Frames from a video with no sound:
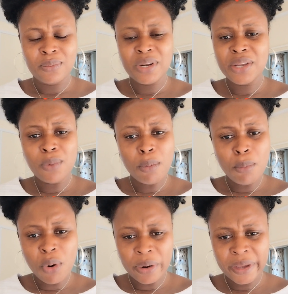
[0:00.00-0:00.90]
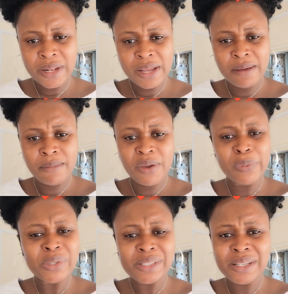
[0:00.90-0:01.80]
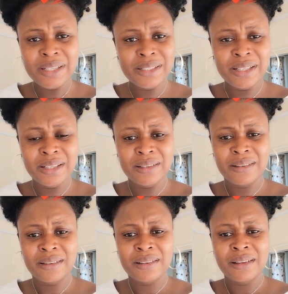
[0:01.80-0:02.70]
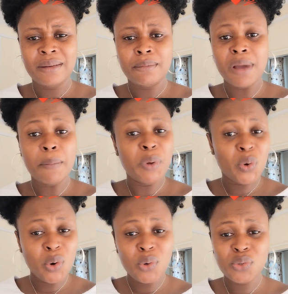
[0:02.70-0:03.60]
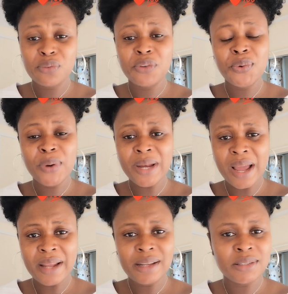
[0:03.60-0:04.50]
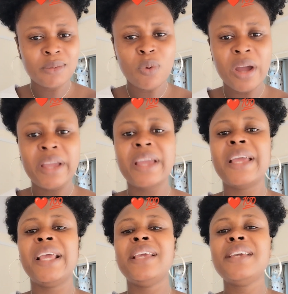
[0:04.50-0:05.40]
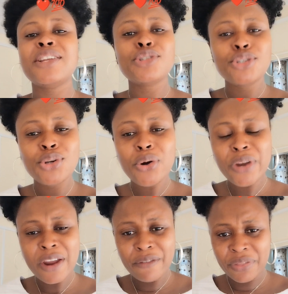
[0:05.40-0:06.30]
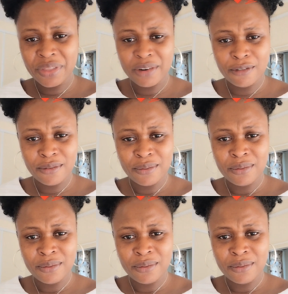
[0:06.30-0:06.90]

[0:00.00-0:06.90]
When they were mocking him, it wasn't easy. But because of you and I, that's why he endured everything.